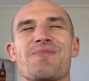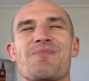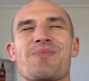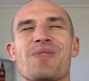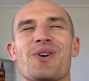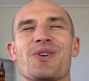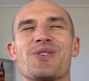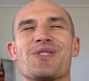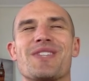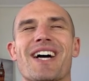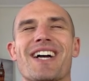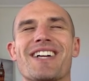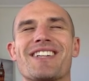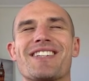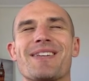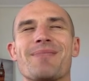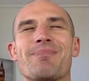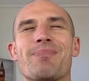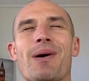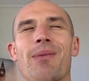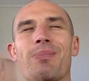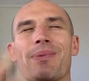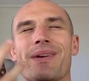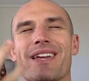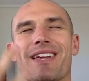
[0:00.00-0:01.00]
That was actually
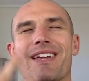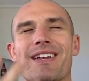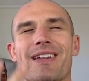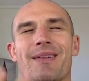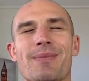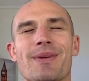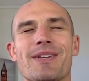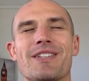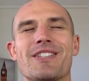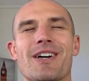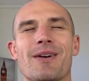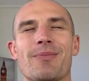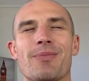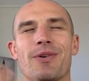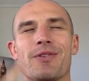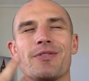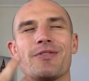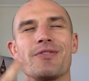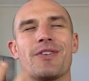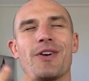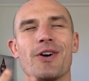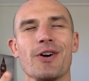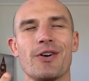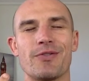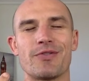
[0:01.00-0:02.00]
popping an image up
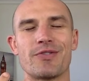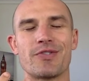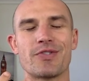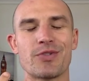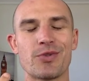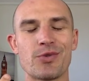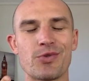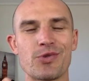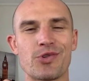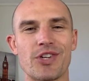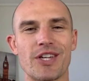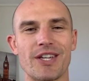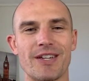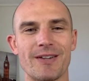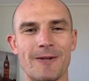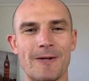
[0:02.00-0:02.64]
of sushi.